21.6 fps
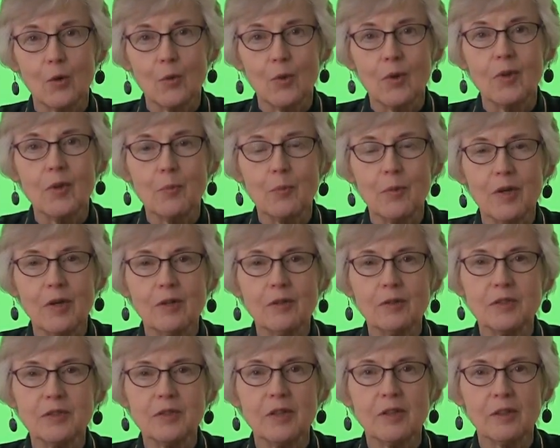When the
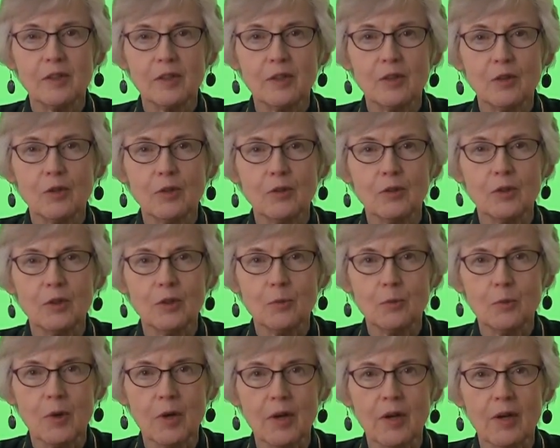parents and little girl
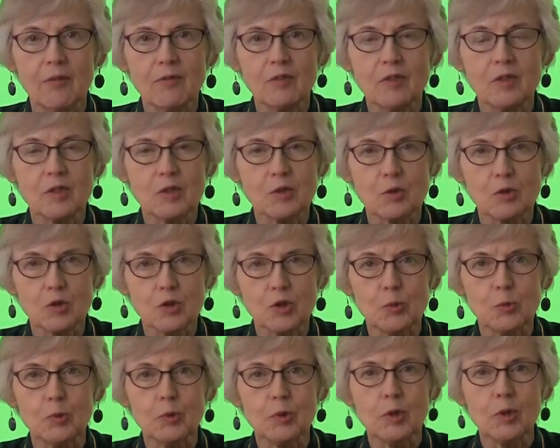arrived, the
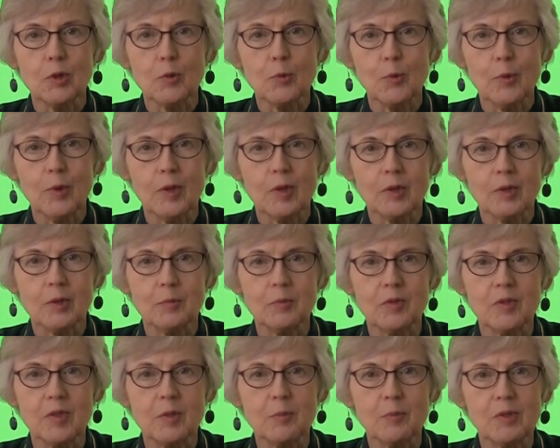social worker
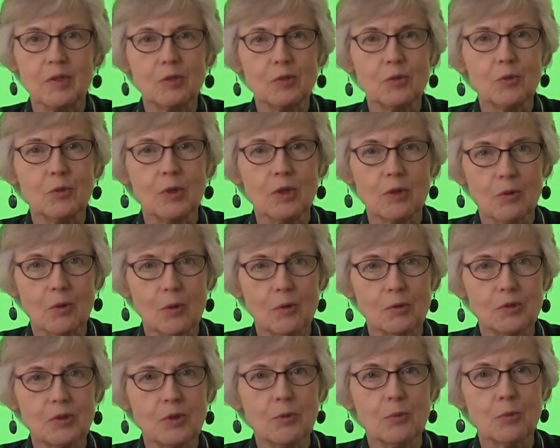welcomed them into a
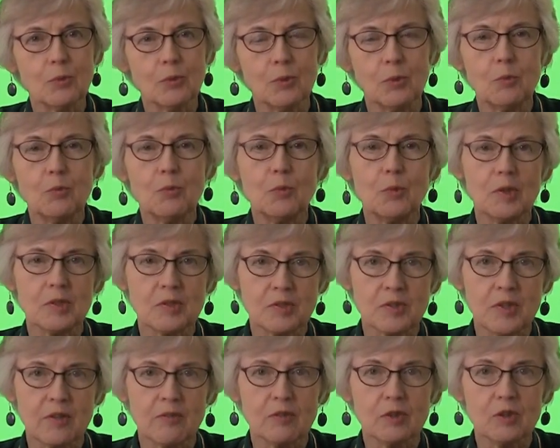cozy room with
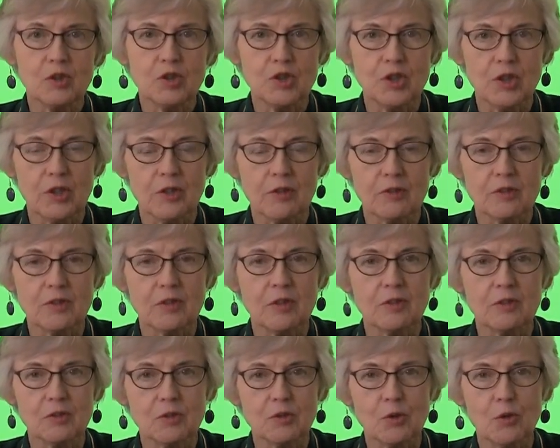several chairs
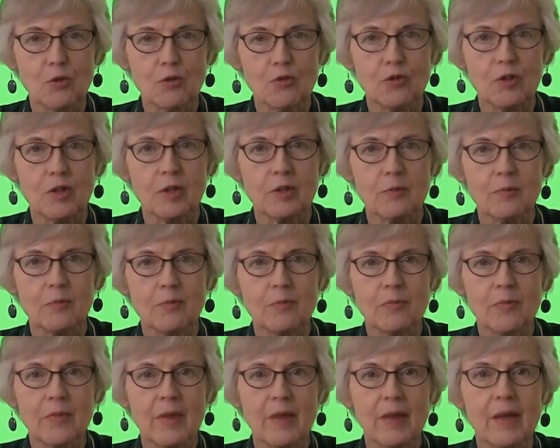and a sofa.
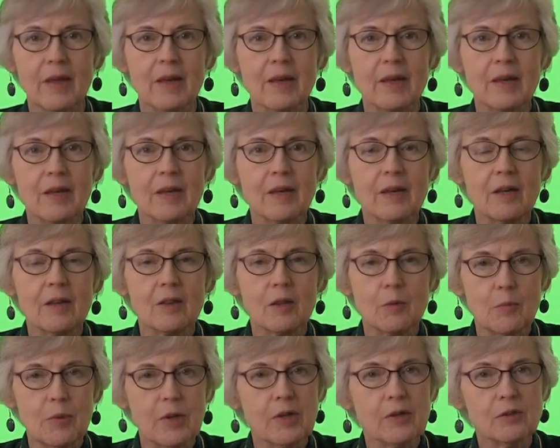
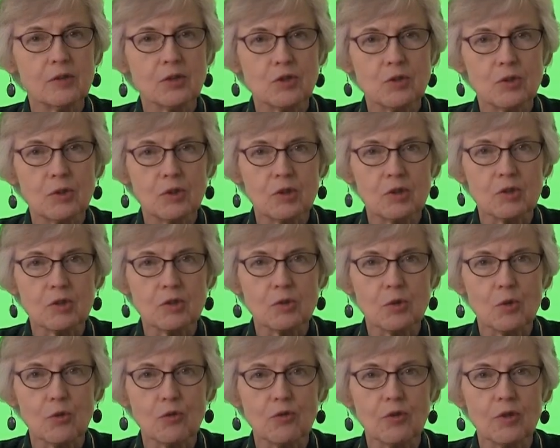The parents took the
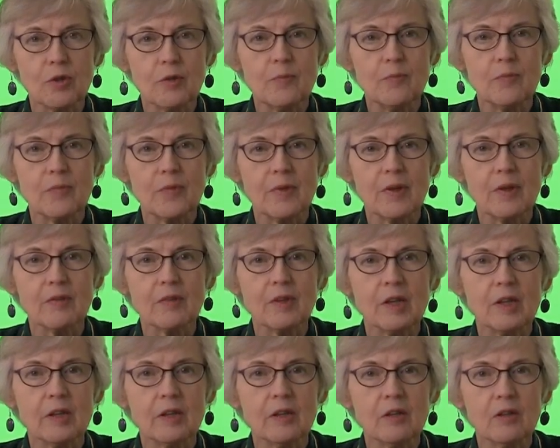sofa, and
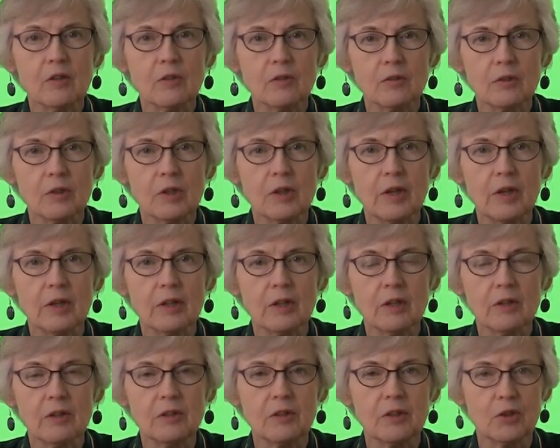the little girl
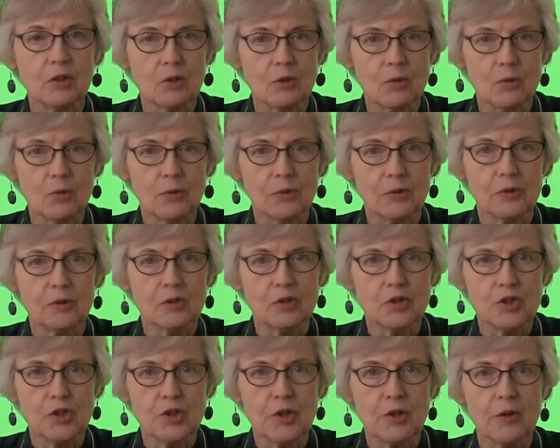huddled in a corner
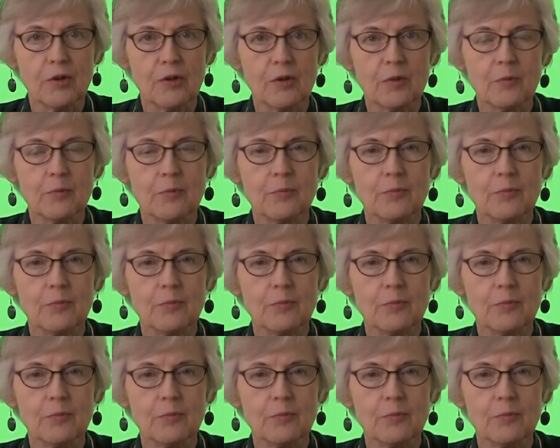chair.